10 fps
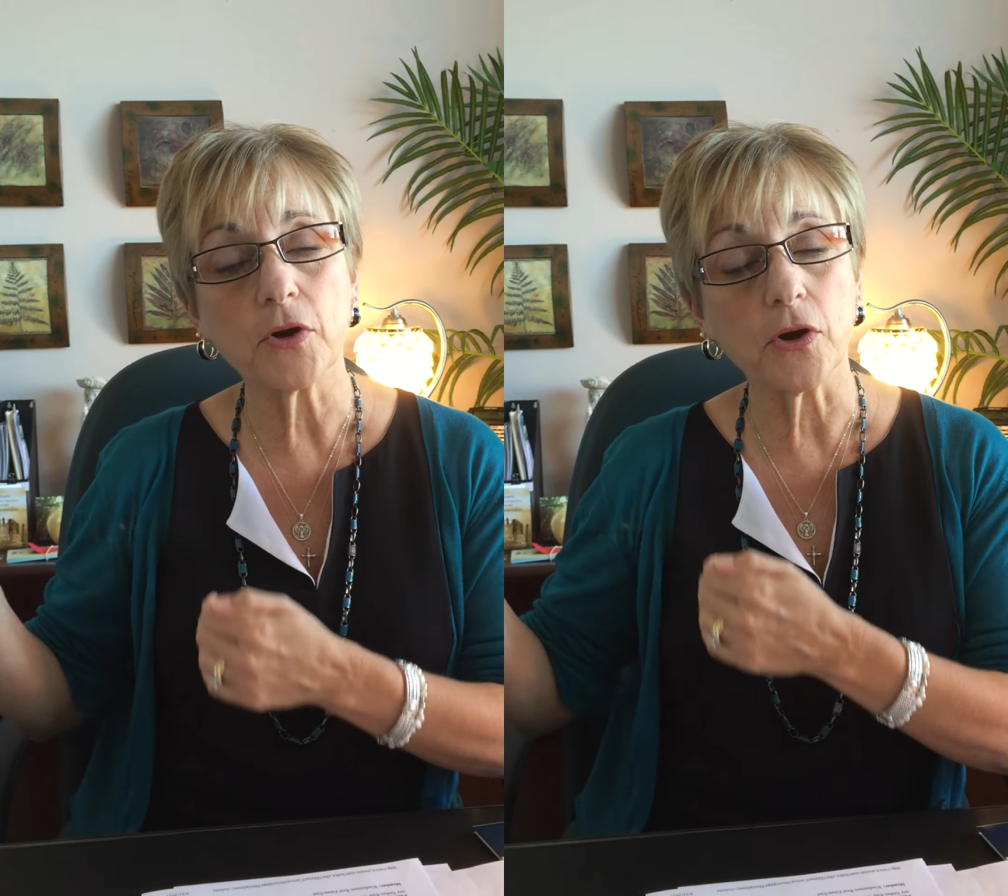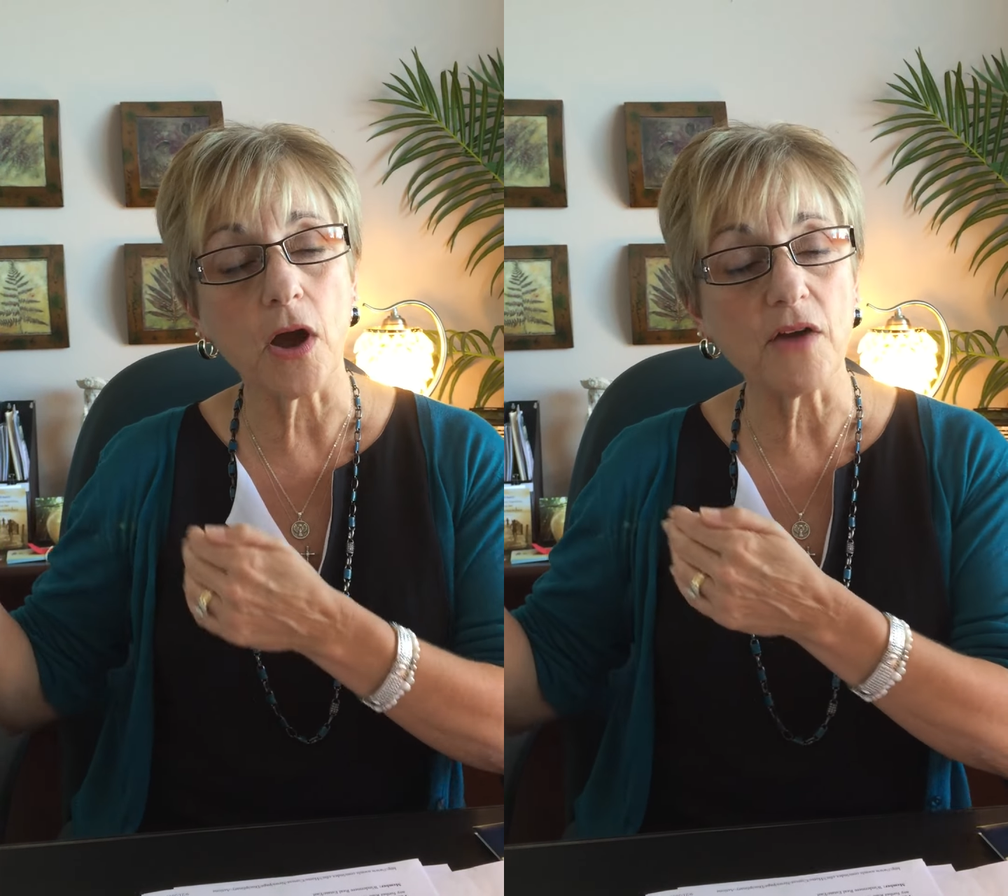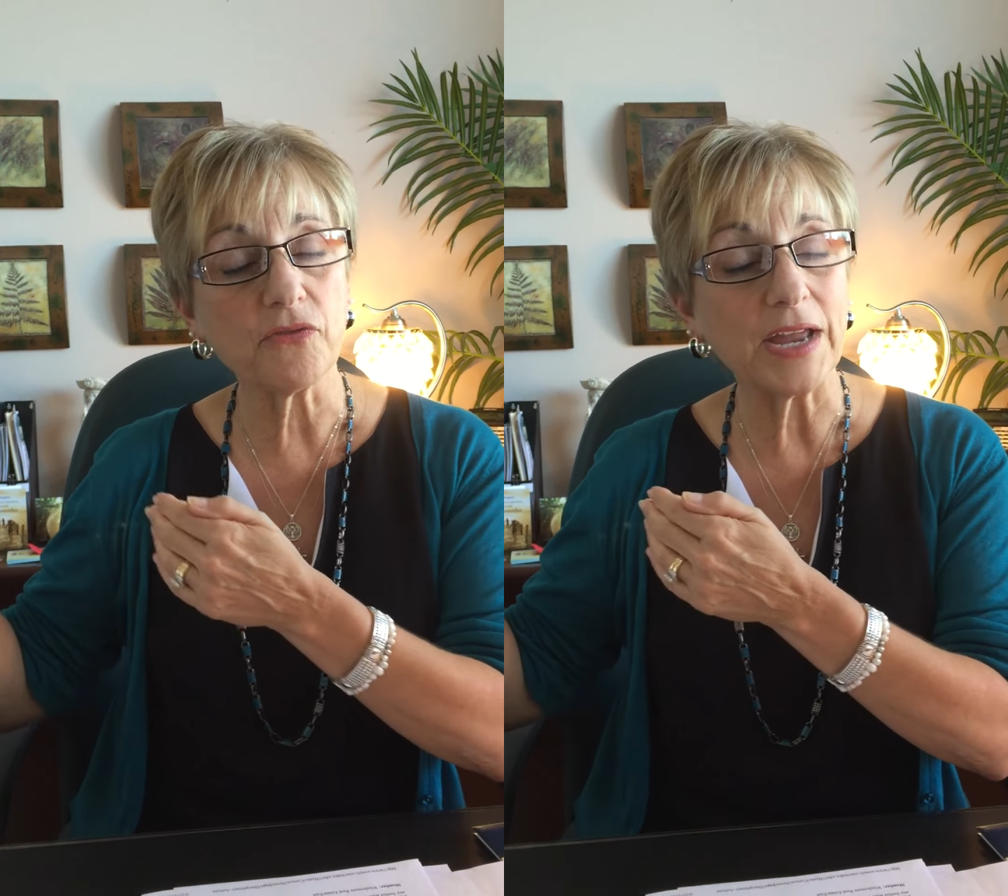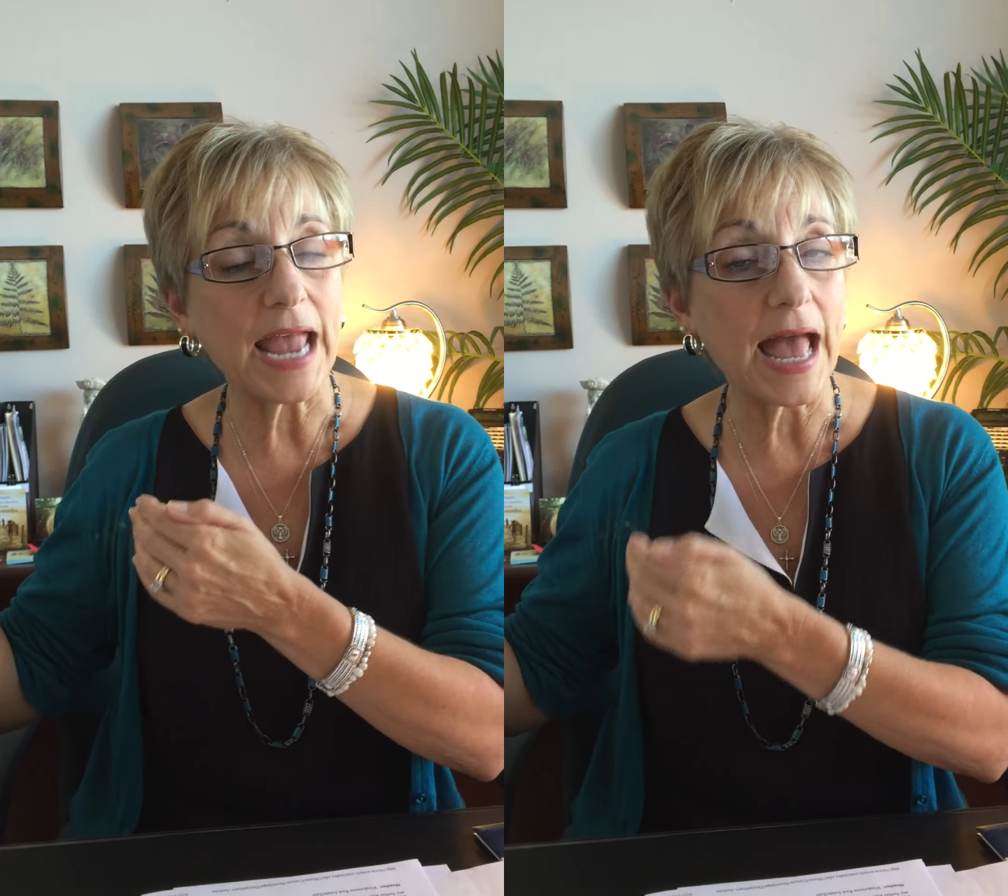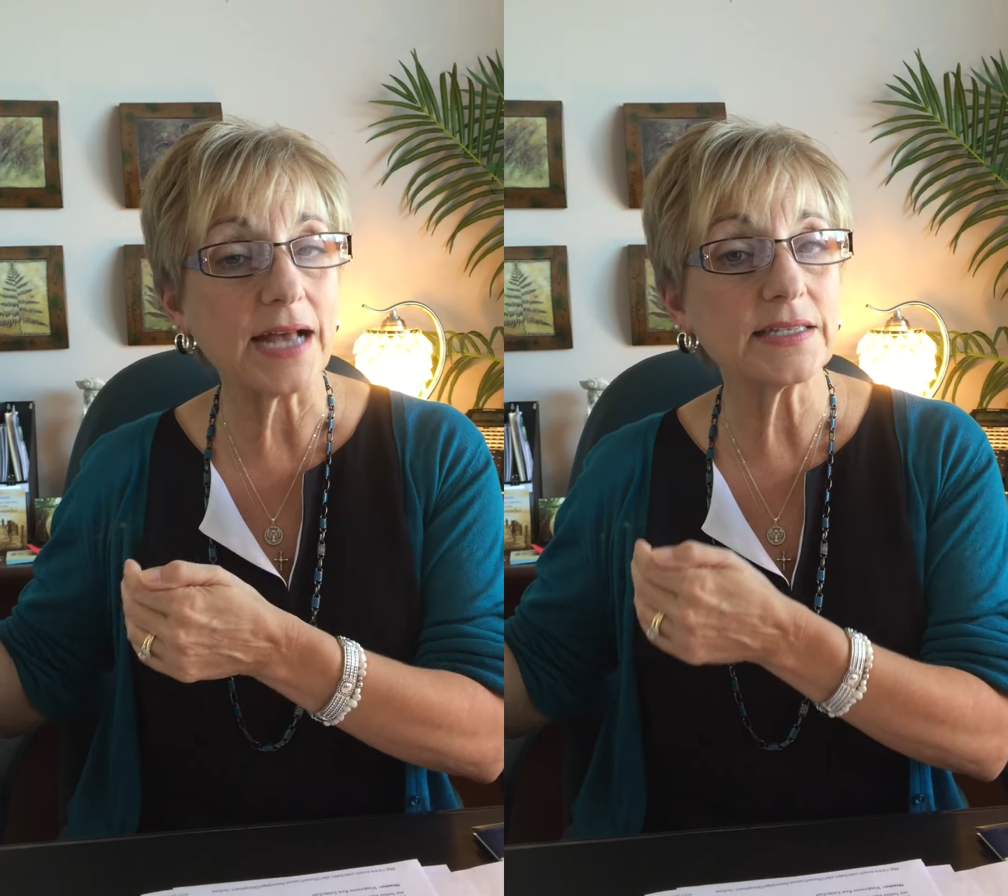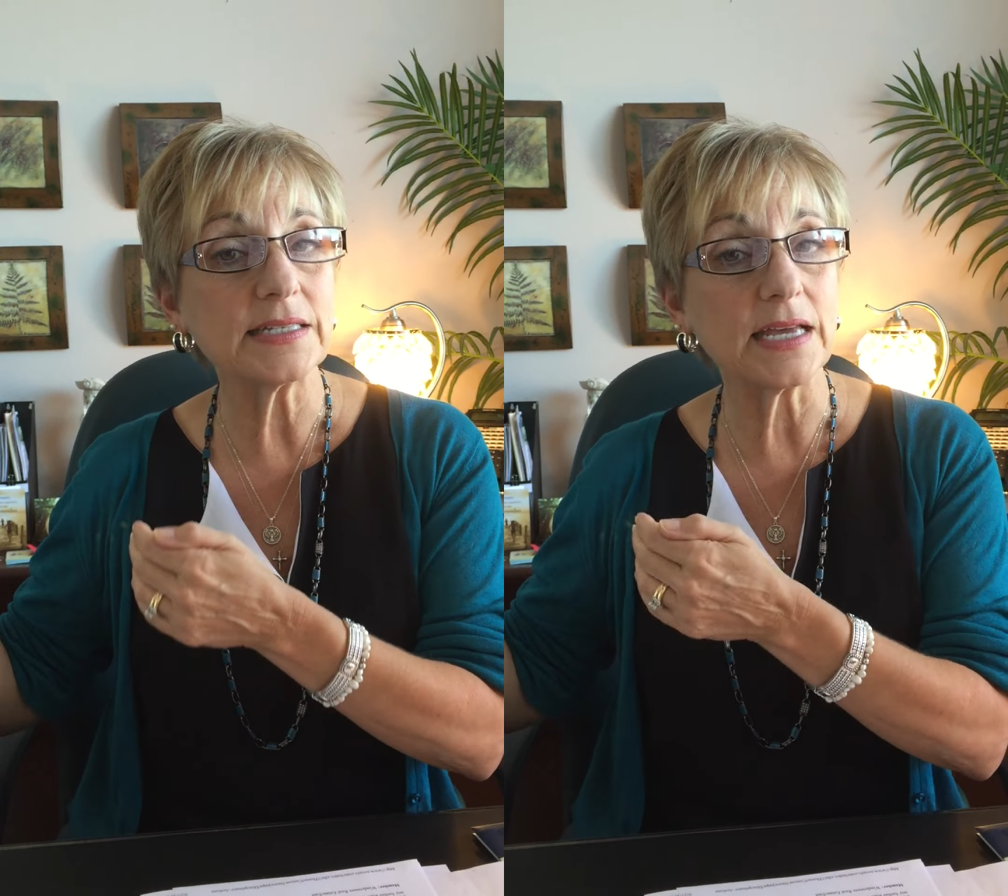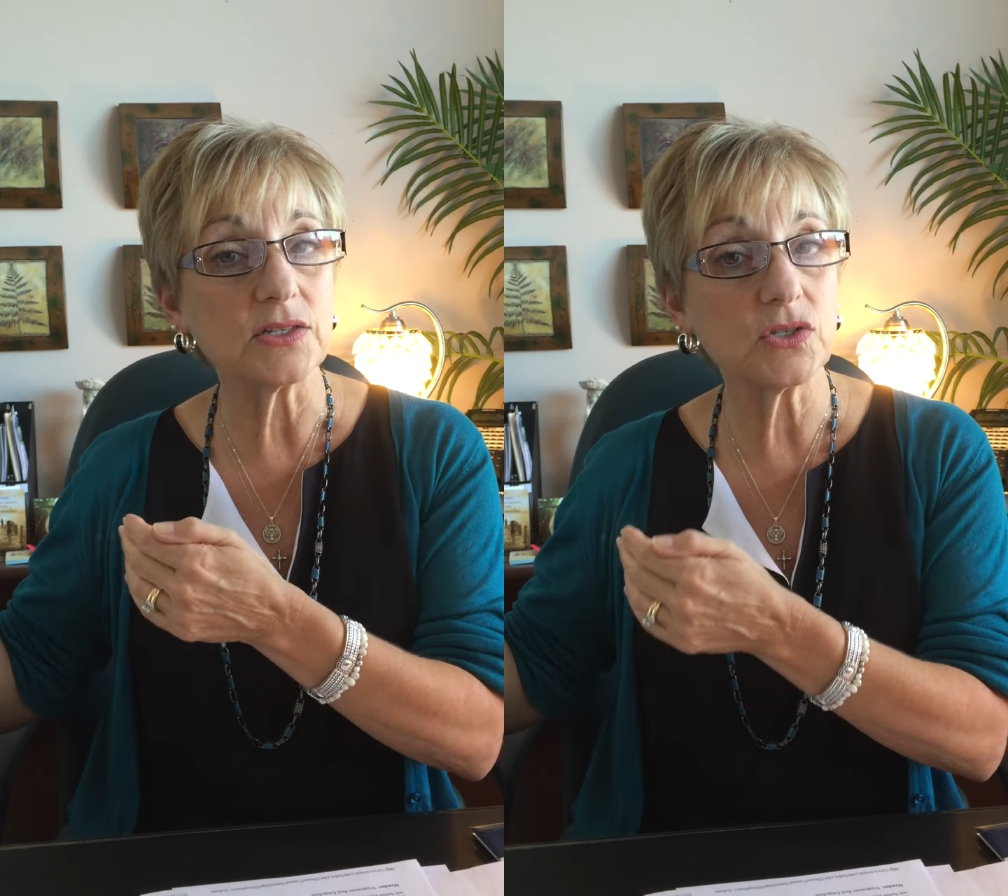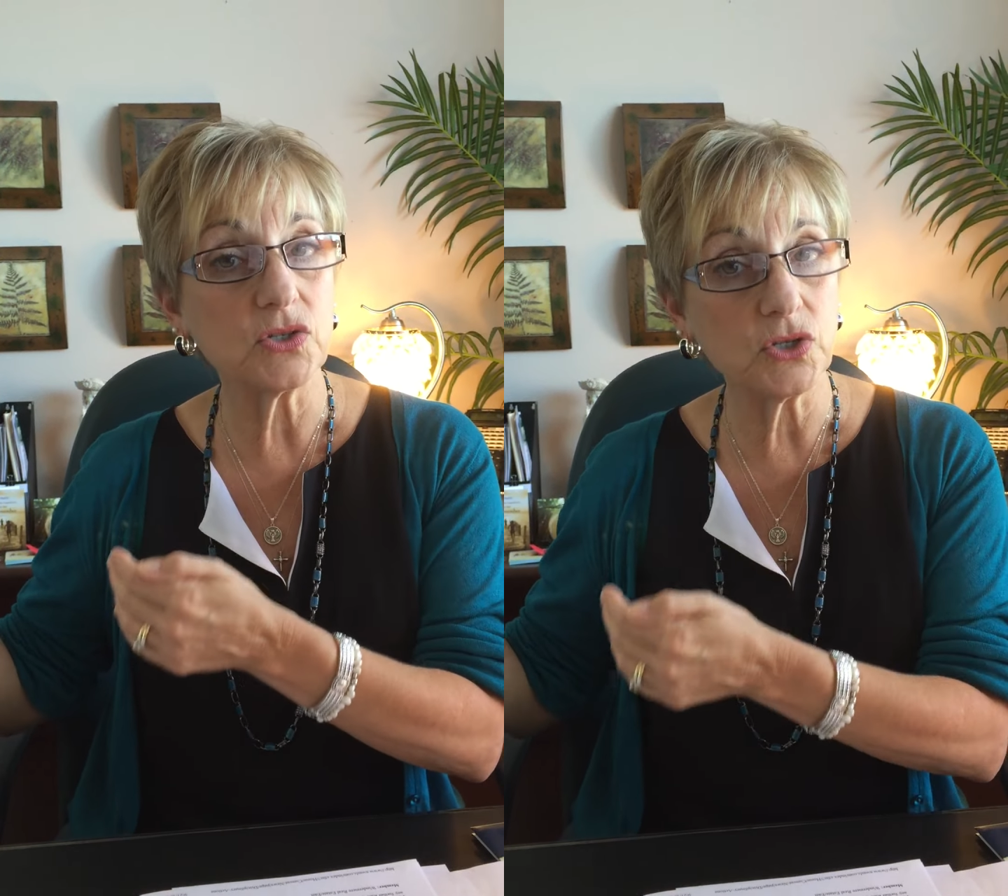or offering
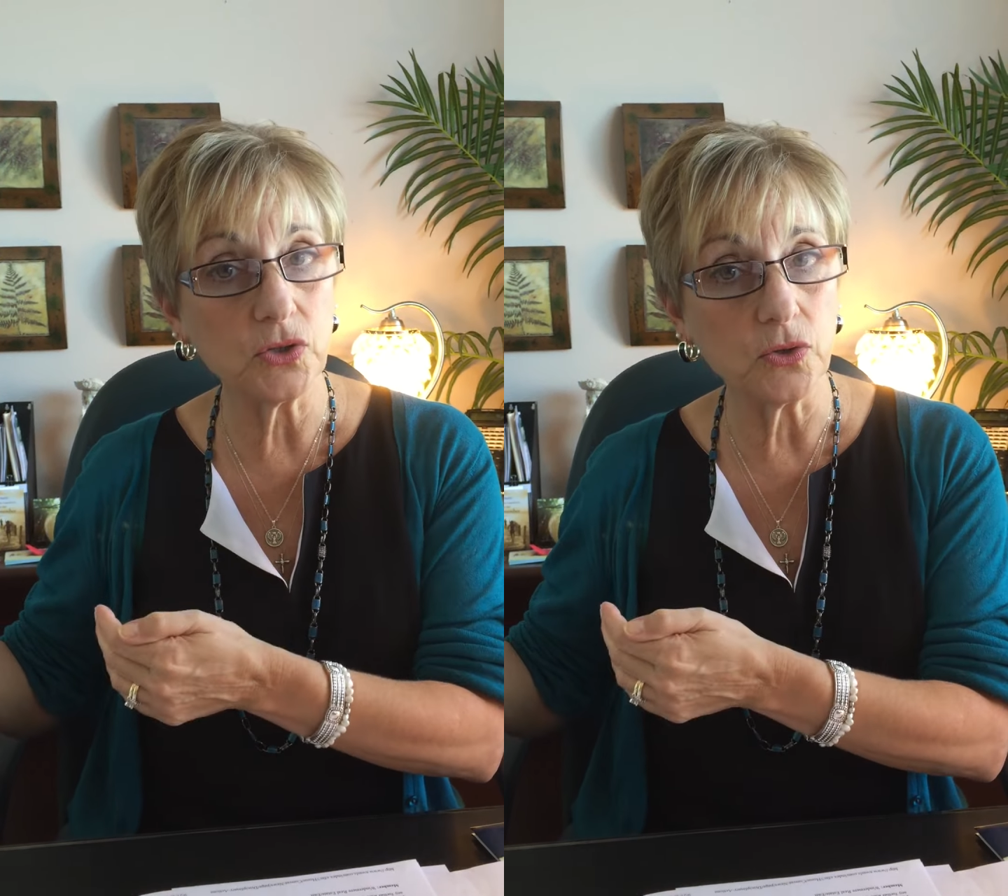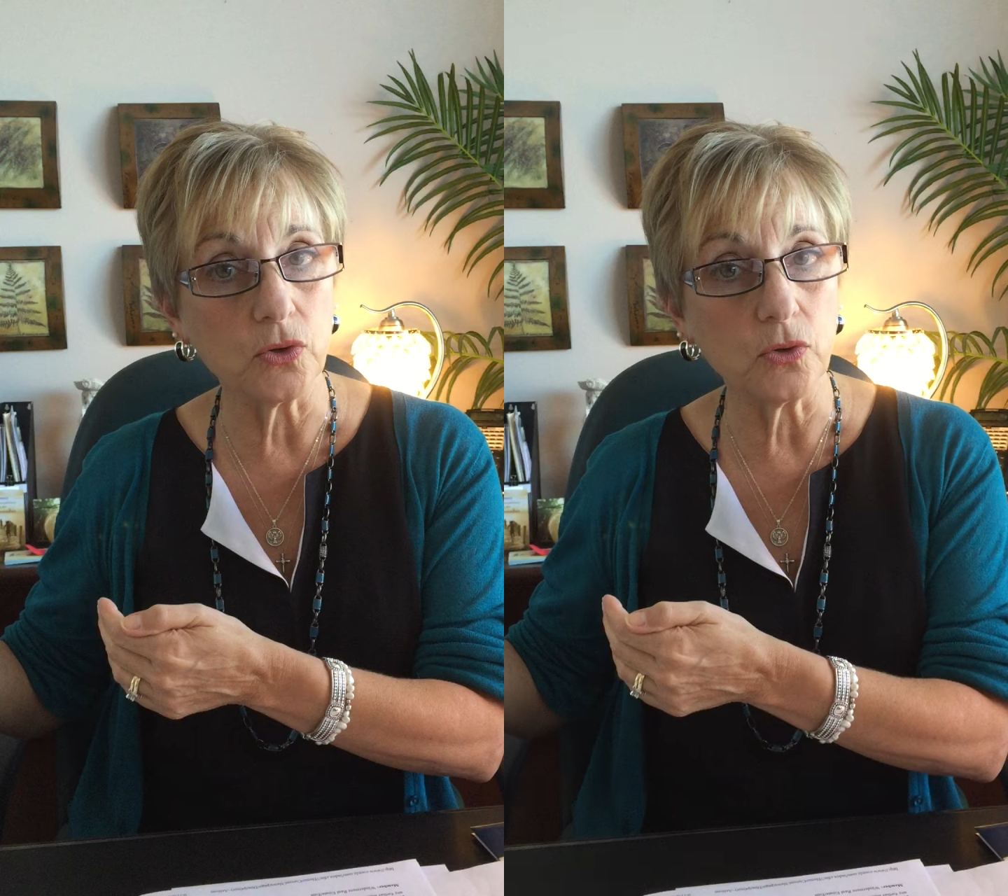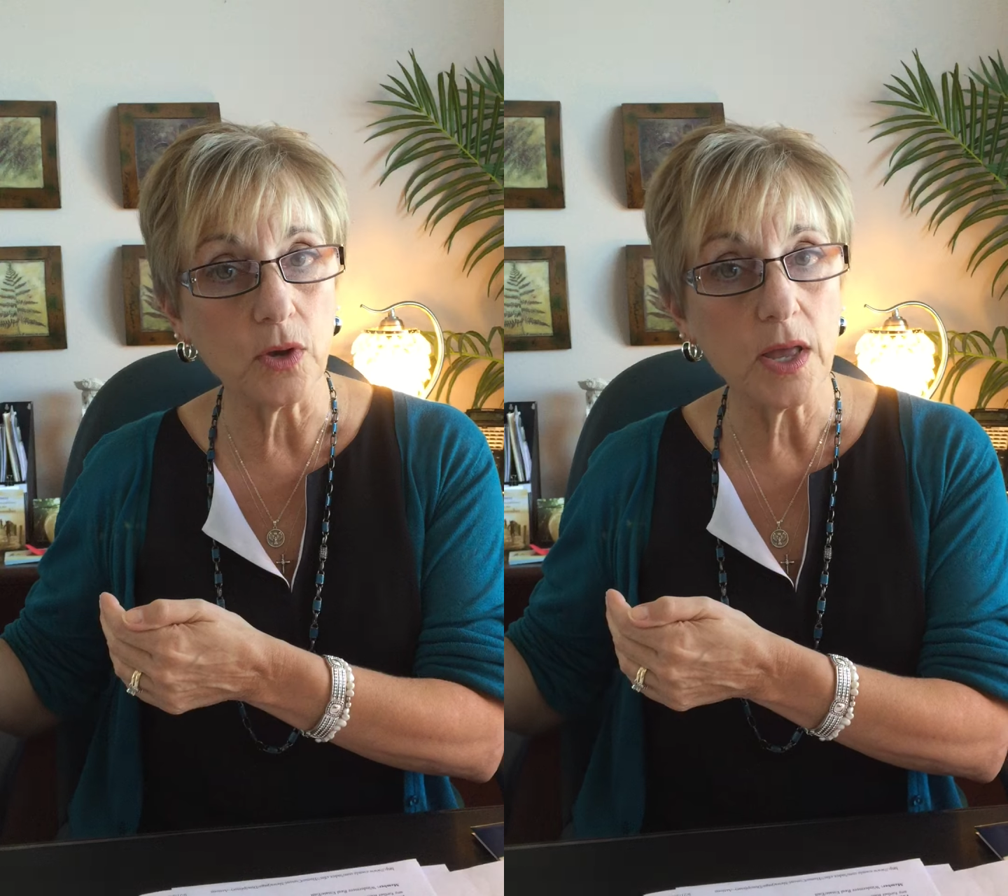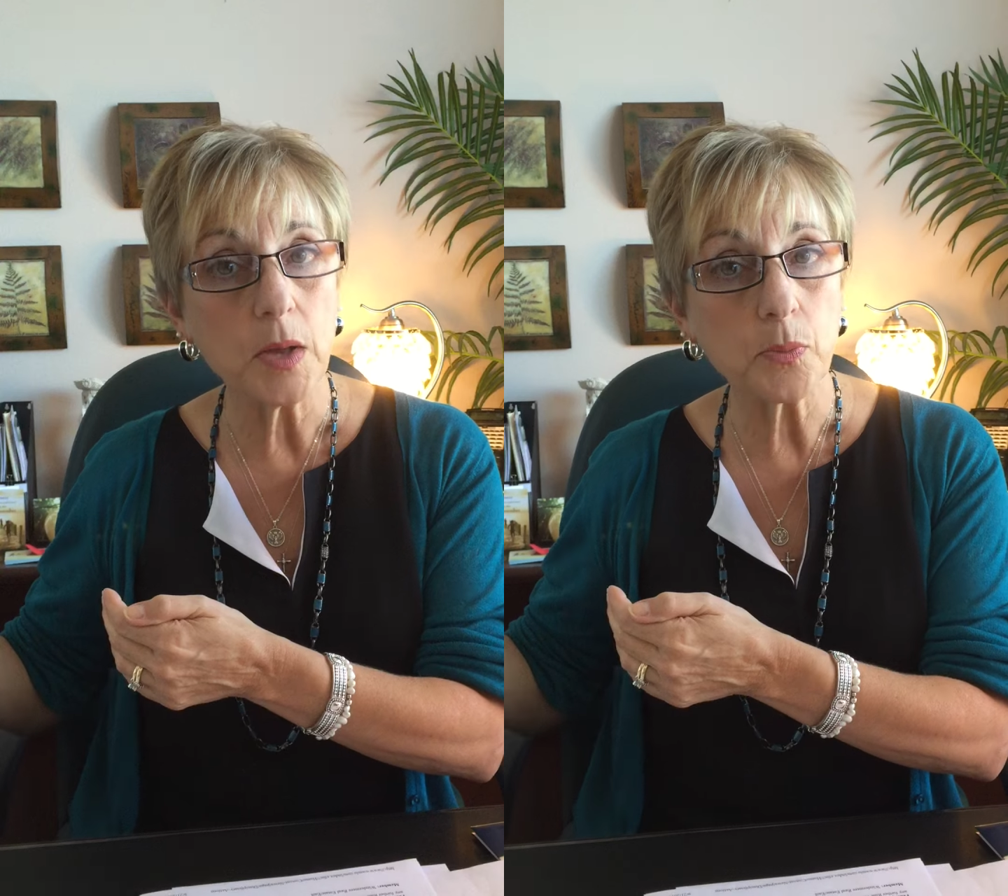access to